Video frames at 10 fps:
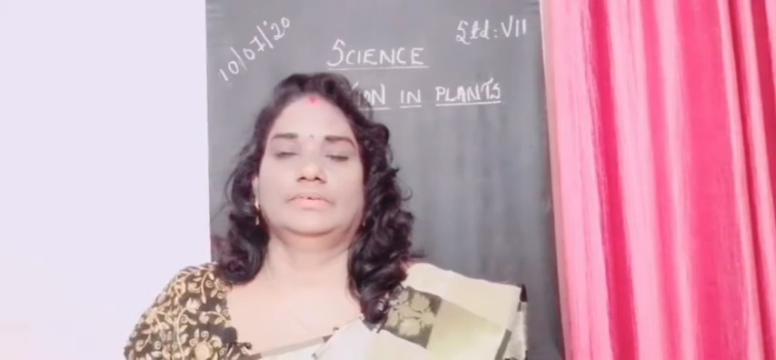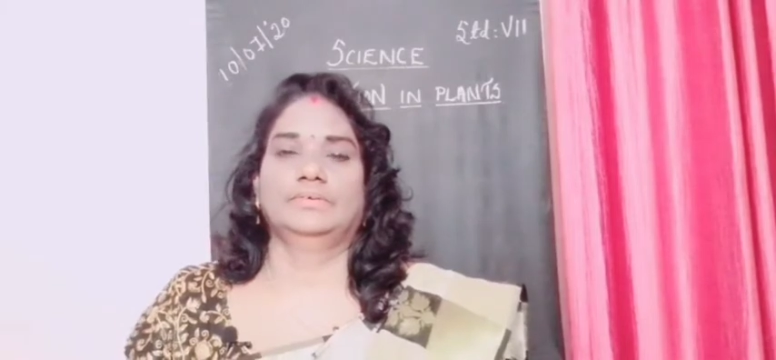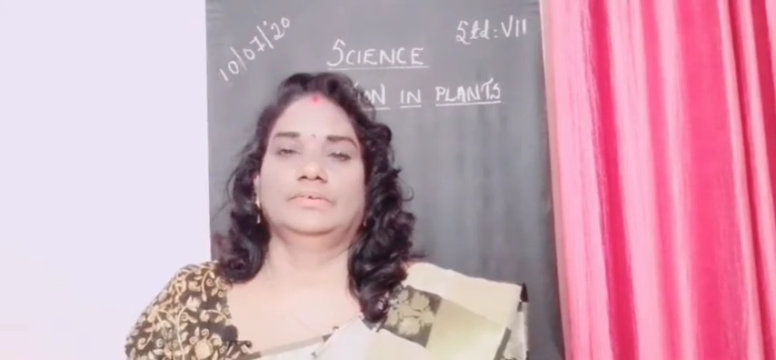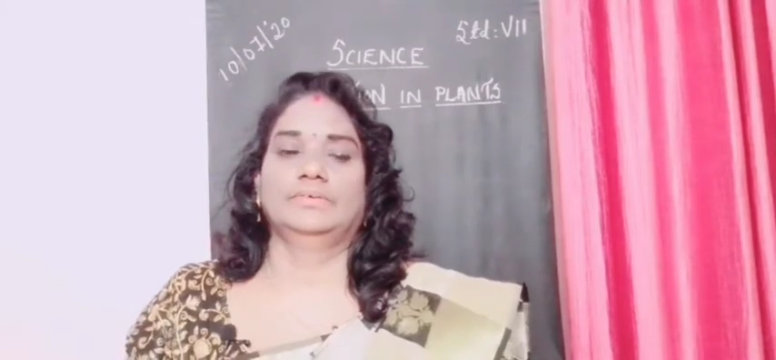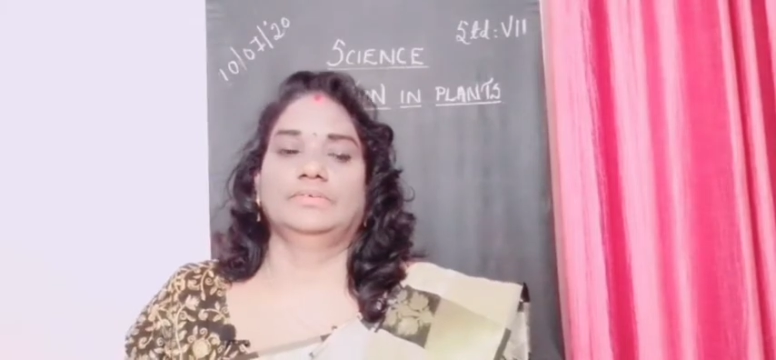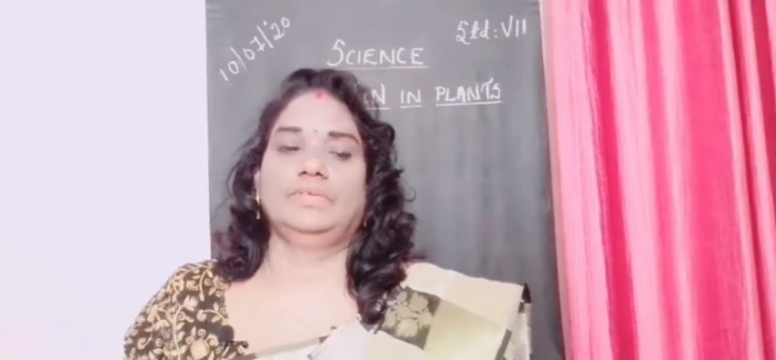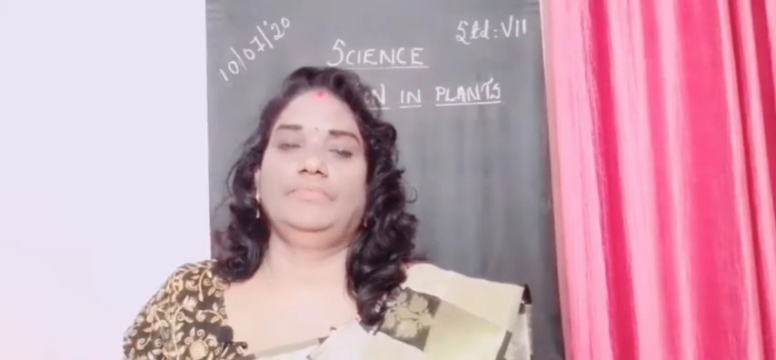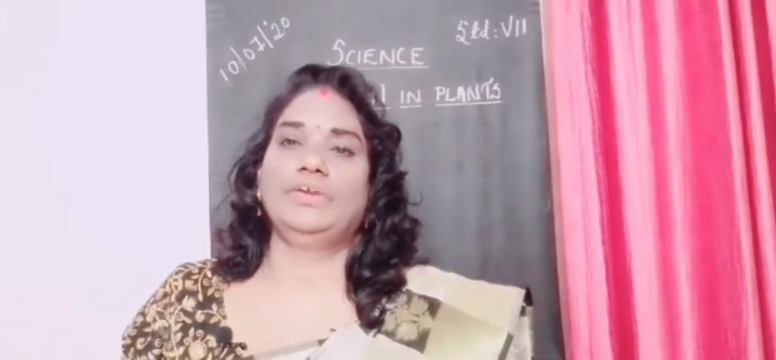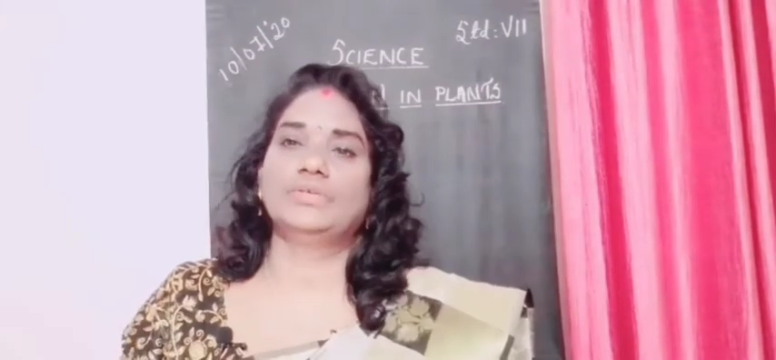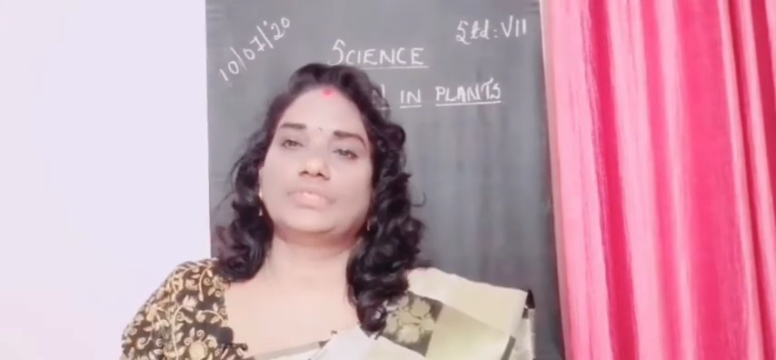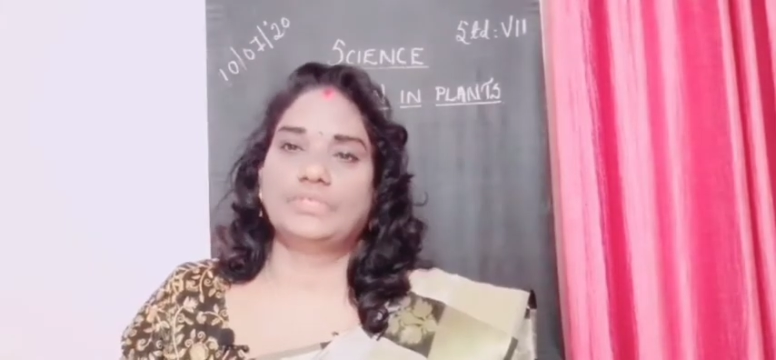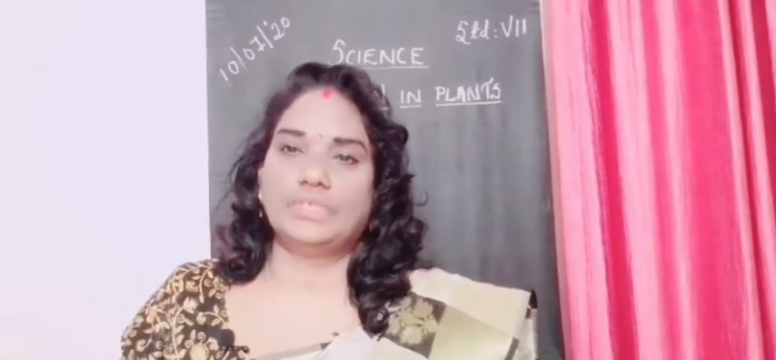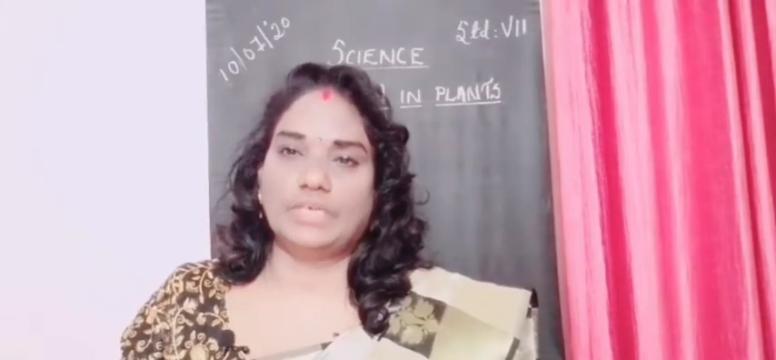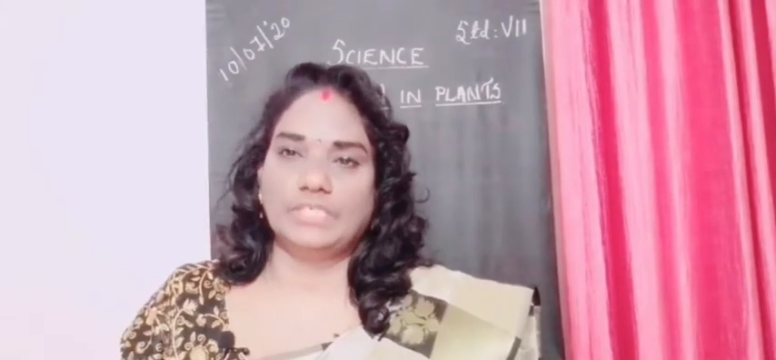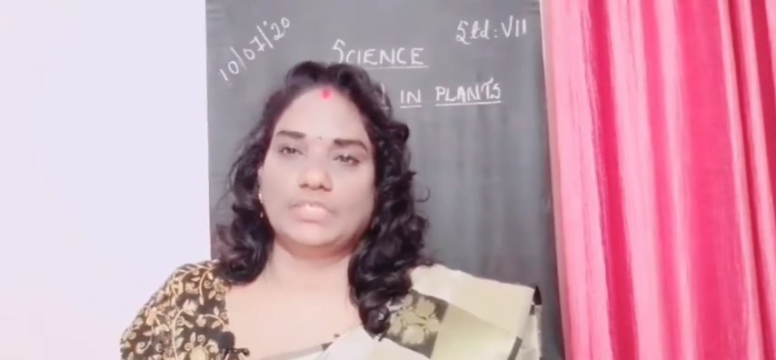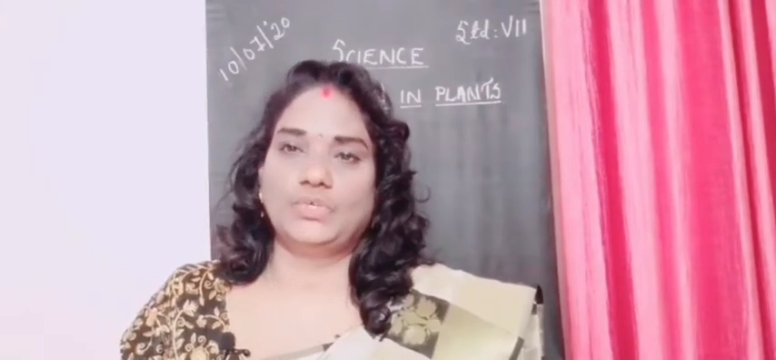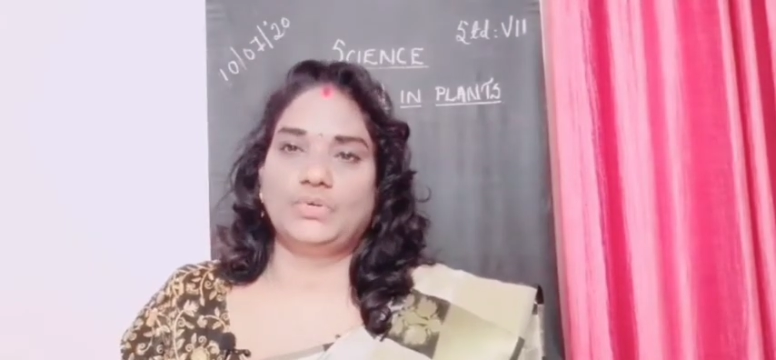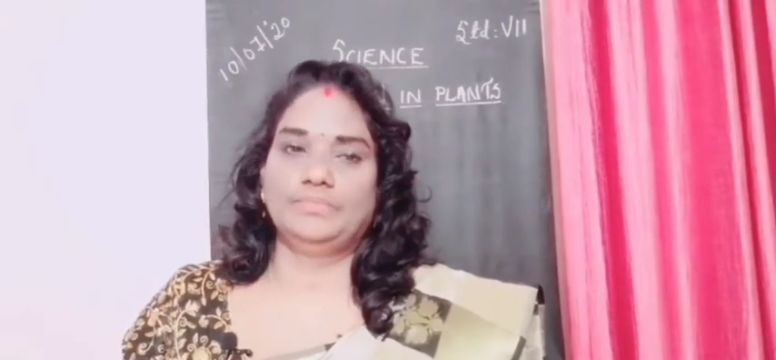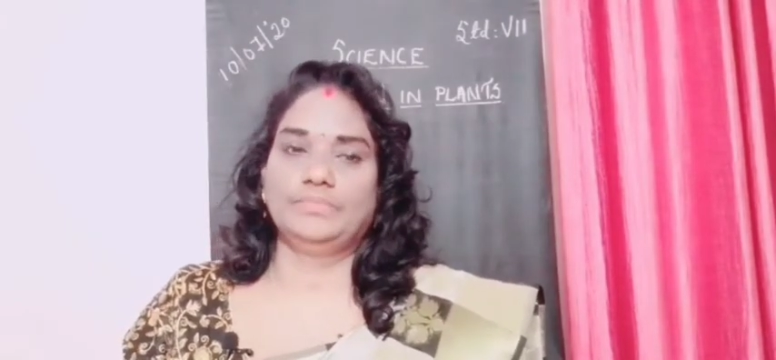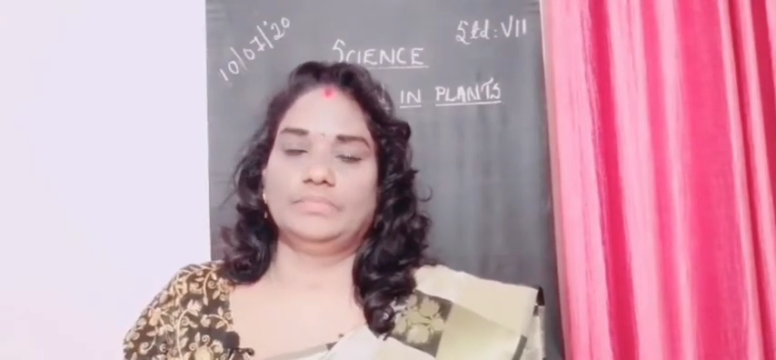See, we used to
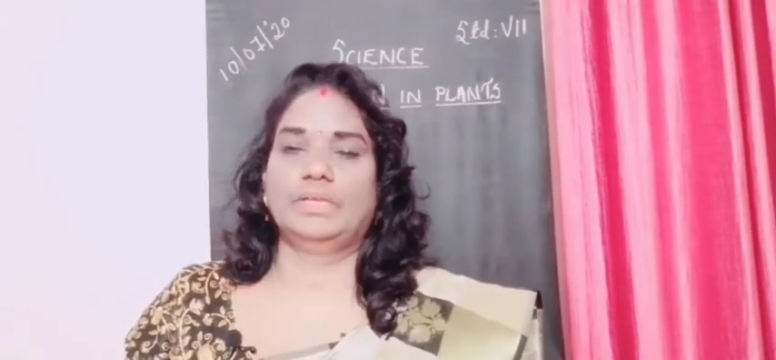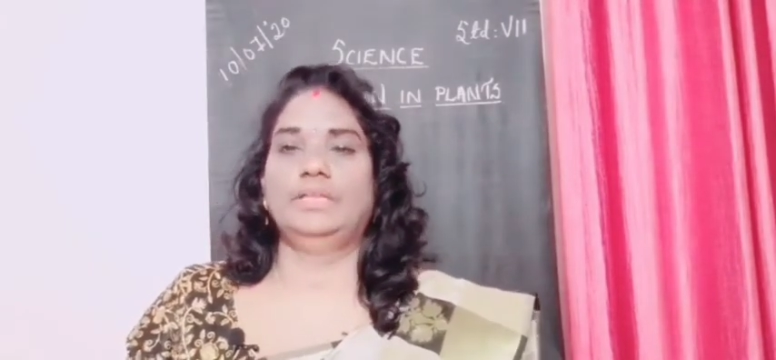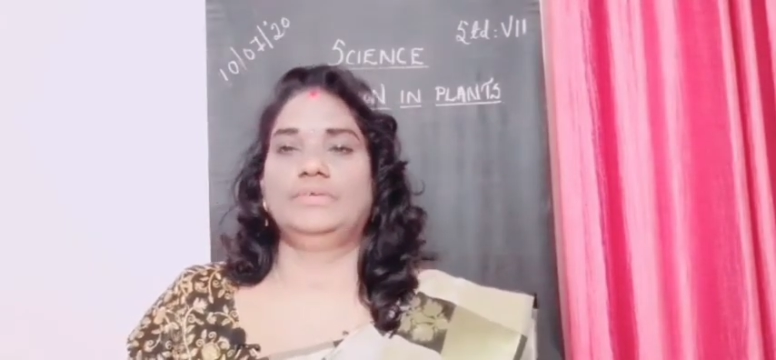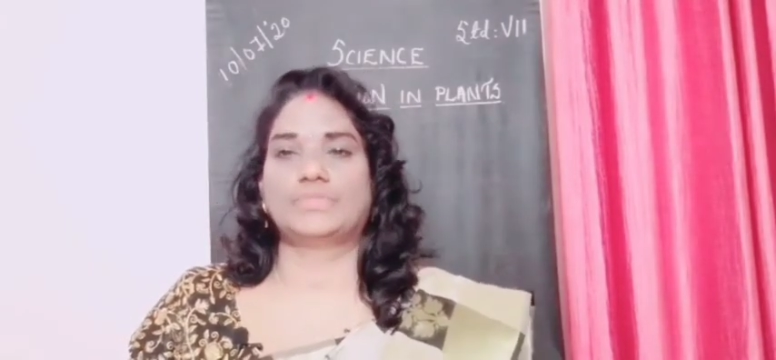consume the leaves